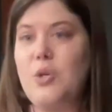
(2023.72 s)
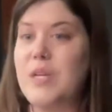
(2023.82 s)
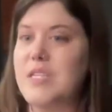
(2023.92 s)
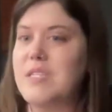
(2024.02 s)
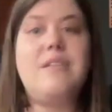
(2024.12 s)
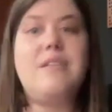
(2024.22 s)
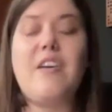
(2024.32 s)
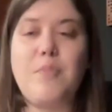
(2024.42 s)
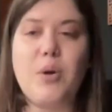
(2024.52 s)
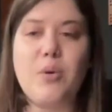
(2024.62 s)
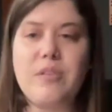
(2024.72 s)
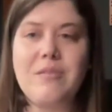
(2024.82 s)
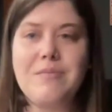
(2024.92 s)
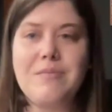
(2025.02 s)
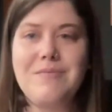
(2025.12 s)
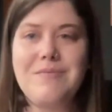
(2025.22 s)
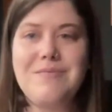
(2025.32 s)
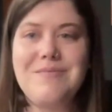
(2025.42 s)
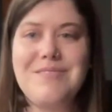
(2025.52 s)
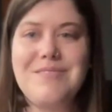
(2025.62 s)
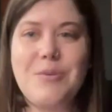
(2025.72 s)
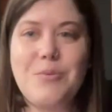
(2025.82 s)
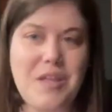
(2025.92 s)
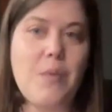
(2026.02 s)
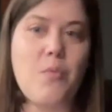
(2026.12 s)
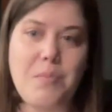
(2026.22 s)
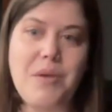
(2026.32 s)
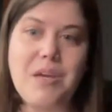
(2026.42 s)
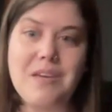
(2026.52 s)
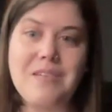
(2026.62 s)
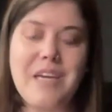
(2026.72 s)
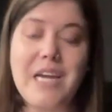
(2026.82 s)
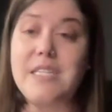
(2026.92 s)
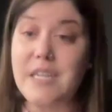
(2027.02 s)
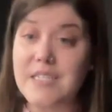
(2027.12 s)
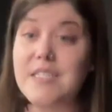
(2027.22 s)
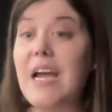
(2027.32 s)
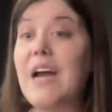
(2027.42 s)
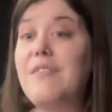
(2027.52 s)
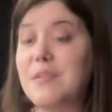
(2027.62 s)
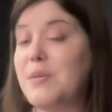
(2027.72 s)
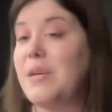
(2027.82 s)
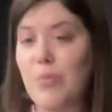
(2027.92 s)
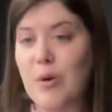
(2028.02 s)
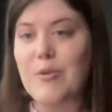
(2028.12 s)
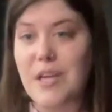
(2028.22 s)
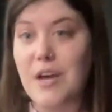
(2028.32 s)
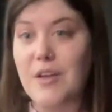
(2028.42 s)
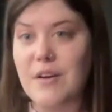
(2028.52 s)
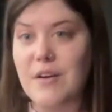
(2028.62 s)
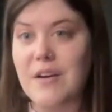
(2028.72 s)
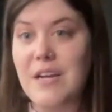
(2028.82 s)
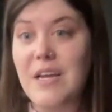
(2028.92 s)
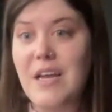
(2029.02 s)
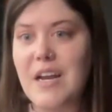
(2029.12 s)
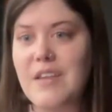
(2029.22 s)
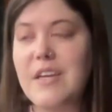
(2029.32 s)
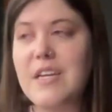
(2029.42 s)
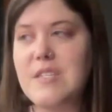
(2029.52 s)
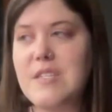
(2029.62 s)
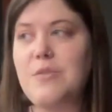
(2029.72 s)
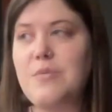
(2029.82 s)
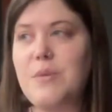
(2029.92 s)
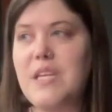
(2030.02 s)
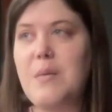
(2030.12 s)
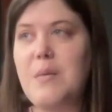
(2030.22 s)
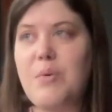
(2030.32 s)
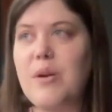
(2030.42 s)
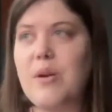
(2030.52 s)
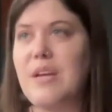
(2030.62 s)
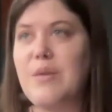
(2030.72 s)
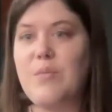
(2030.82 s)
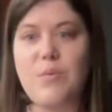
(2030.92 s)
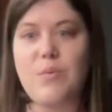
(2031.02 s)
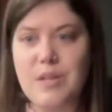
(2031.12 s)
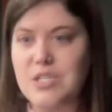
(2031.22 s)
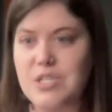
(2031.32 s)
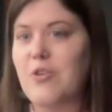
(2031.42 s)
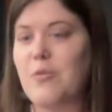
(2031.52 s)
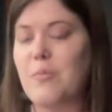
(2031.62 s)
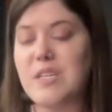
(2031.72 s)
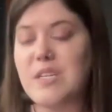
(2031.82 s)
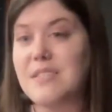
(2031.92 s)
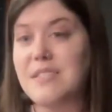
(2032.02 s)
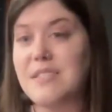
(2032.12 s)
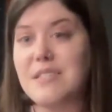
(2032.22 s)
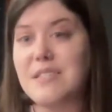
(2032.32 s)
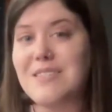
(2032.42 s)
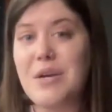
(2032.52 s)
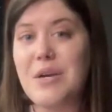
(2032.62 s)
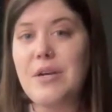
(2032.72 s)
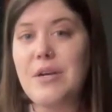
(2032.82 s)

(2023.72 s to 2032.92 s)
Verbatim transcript: you can still have both with MYP. It doesn't have to be one or the other. And I think it's still really important that when we're in these general music classes,